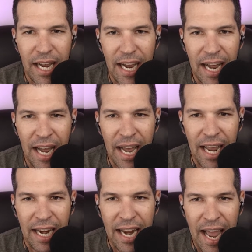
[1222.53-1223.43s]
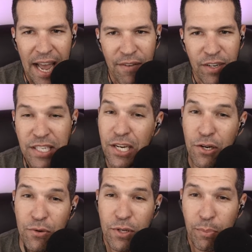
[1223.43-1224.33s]
I have
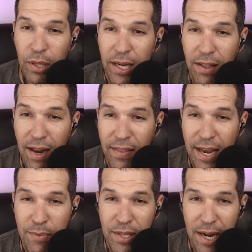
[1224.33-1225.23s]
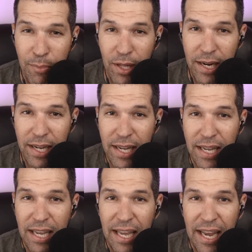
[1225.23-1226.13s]
continued to play a lot of the games that I play.
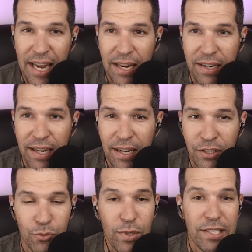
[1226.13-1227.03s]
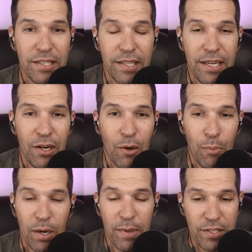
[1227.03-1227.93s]
And just recently,
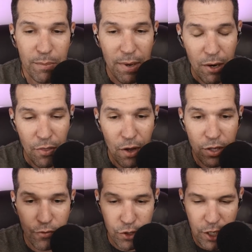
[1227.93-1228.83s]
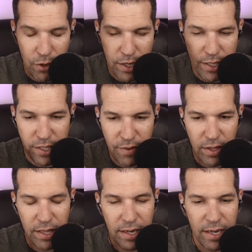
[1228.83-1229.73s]
put them in some marathons for charities and stuff
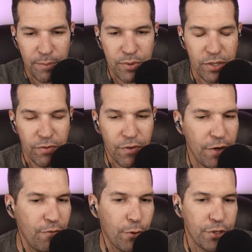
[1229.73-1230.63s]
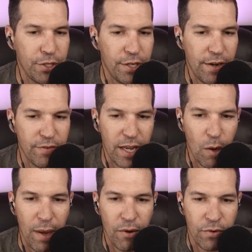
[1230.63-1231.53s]
like that. I'm still very fortunate enough to
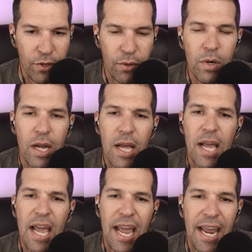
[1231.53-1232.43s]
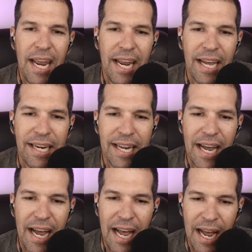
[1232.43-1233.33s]
help out and do. And
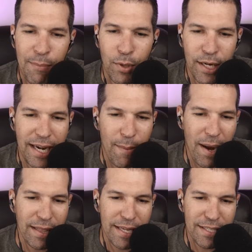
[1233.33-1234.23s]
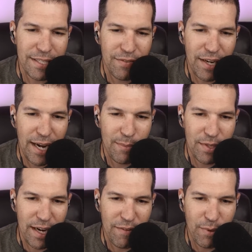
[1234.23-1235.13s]
I'm looking at my list of games
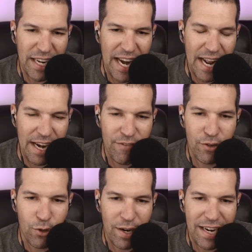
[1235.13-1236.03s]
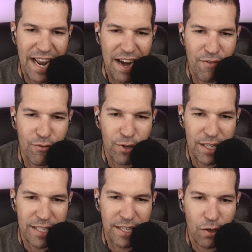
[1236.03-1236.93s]
that I've played, and I have enjoyed every
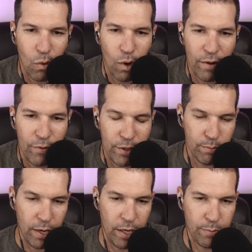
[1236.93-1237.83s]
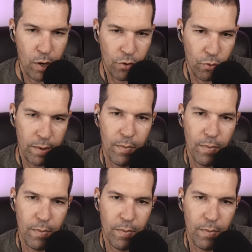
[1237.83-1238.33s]
single one of these, minus Bonk 3,